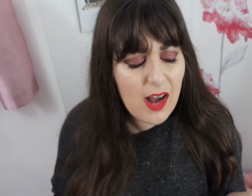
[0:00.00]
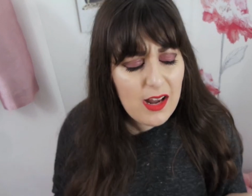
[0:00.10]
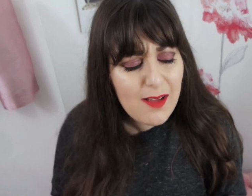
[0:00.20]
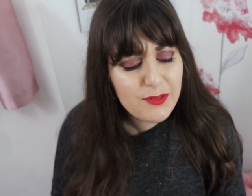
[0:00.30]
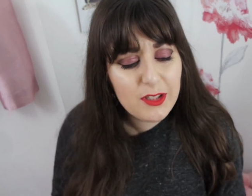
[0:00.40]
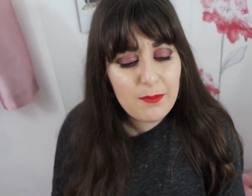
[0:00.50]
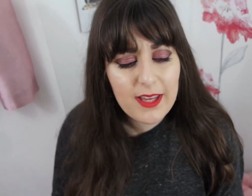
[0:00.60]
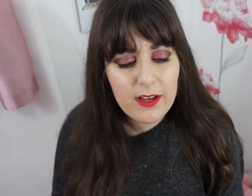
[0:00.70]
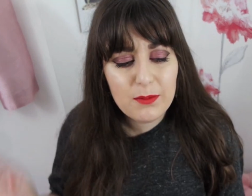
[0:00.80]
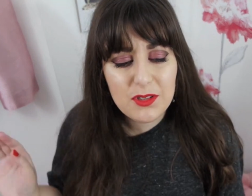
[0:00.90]
I love doing
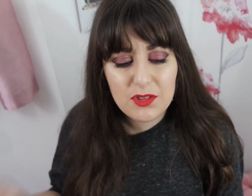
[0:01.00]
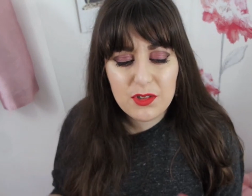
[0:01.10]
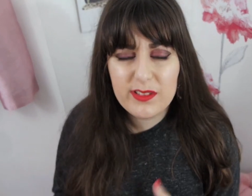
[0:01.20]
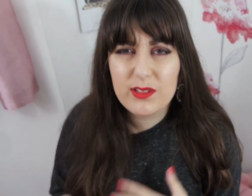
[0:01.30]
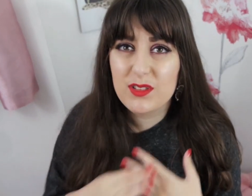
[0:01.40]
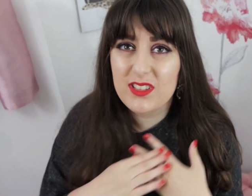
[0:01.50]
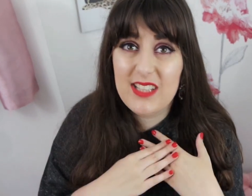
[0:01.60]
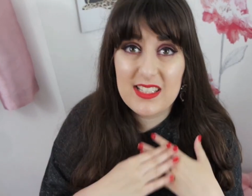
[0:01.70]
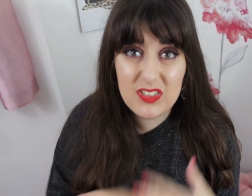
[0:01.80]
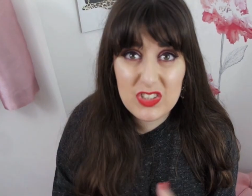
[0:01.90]
makeup tutorials
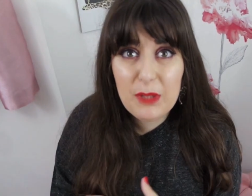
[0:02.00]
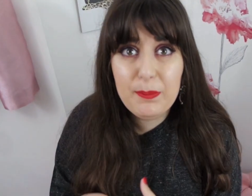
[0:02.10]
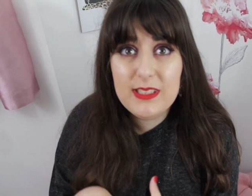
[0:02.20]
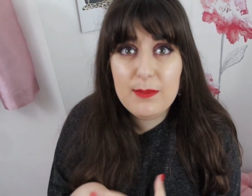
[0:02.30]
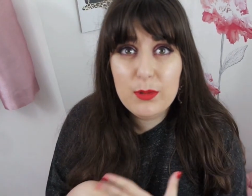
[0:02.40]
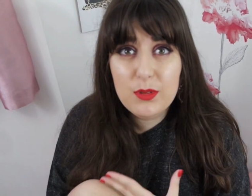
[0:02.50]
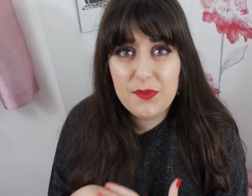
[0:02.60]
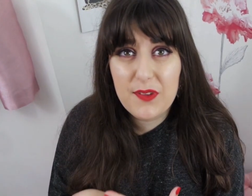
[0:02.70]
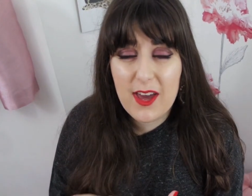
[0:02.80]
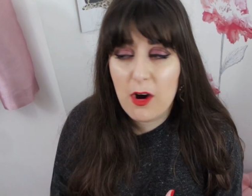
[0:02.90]
because they're super simple
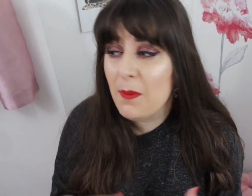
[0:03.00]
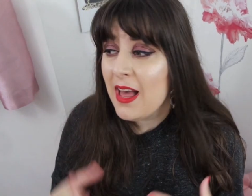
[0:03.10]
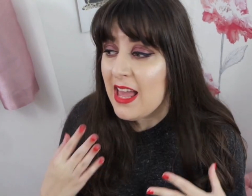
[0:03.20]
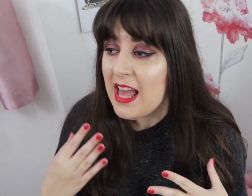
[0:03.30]
to film